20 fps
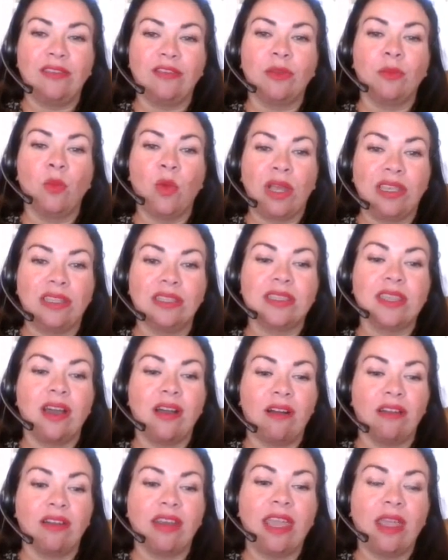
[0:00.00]
in ways that
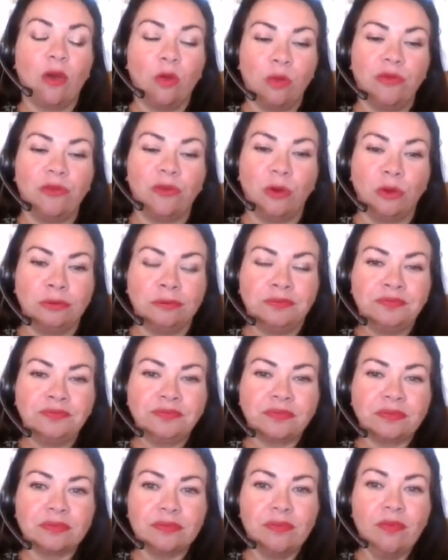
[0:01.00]
aren't helpful.
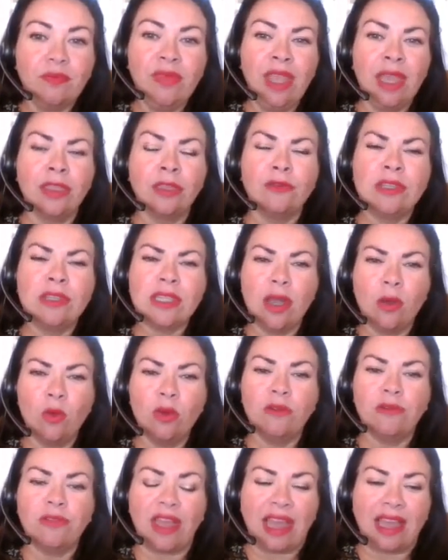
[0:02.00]
And the result
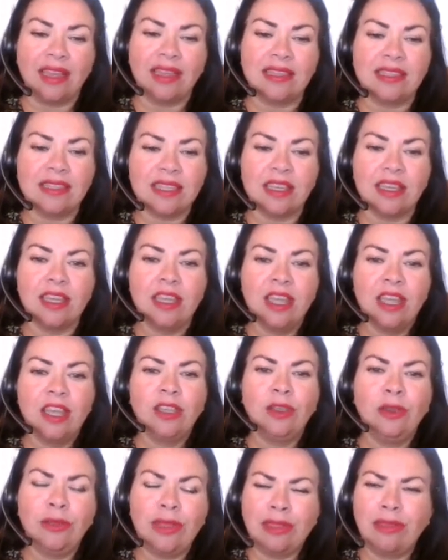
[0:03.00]
of that is that
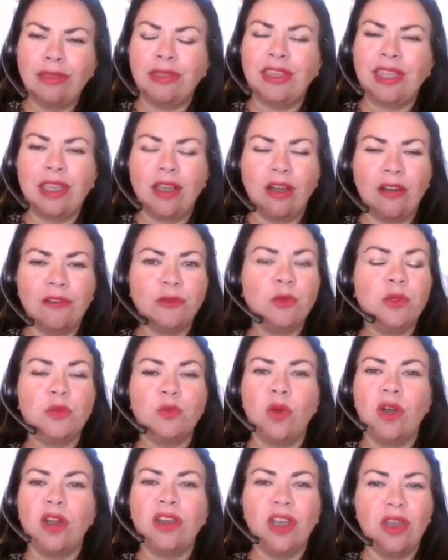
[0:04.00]
you then think afterwards,
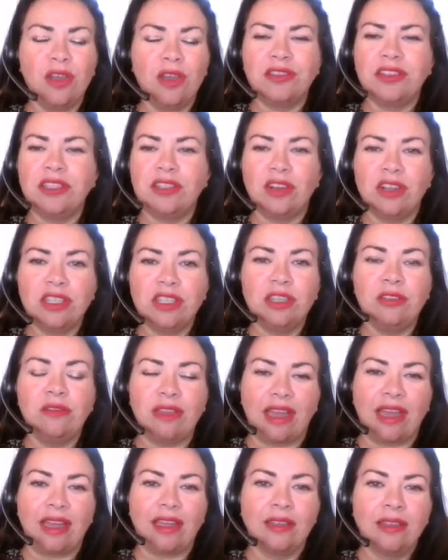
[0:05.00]
why on earth did I do
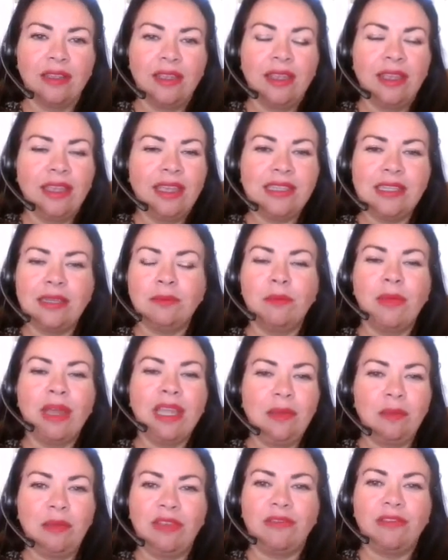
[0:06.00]
that? It didn't
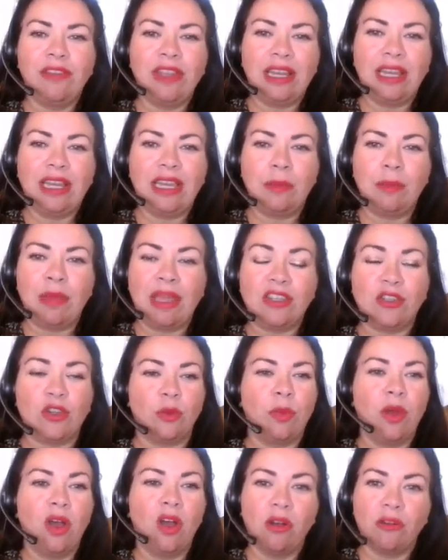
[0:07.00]
make me feel any better
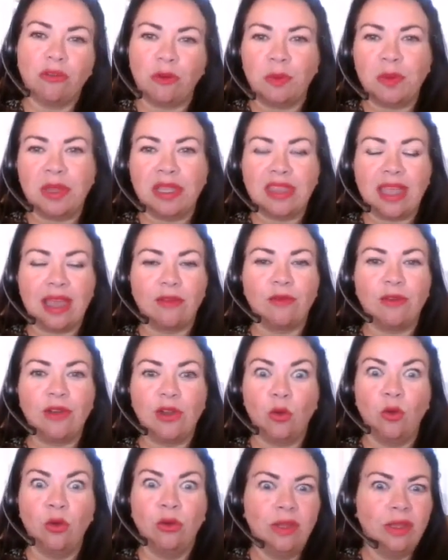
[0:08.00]
apart from in that
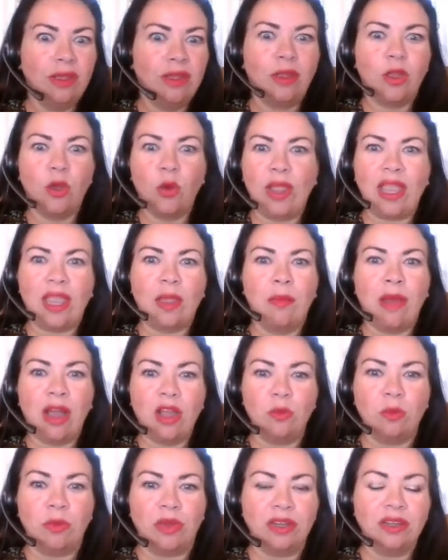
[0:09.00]
real quick
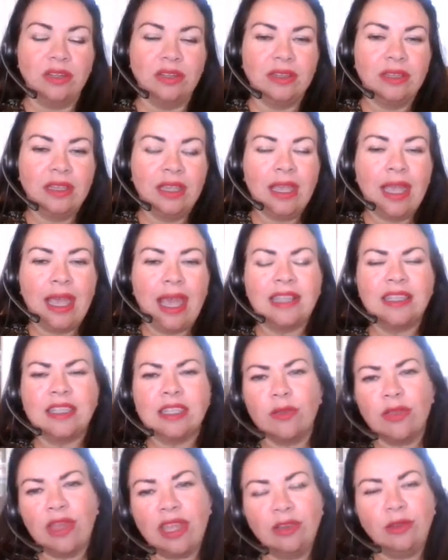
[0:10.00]
moment. And
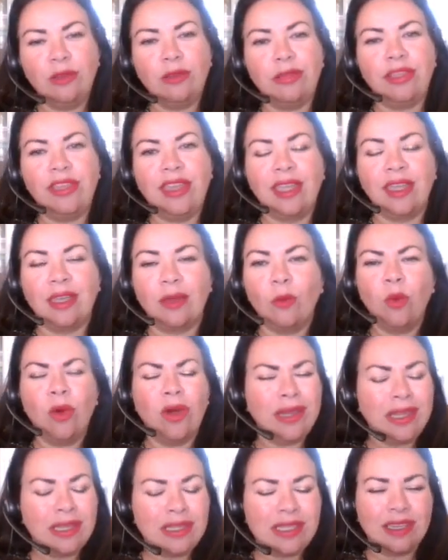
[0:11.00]
so then you think, what
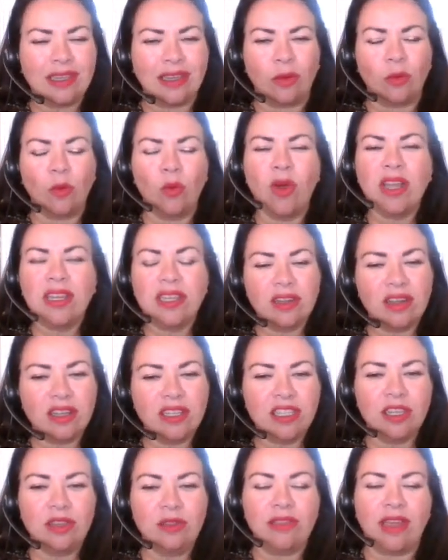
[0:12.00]
an idiot, why did I
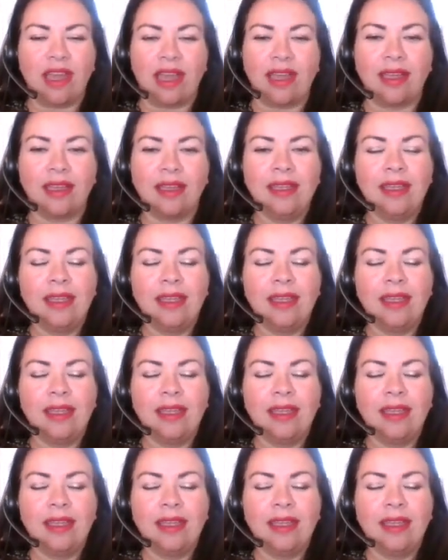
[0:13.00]
do that?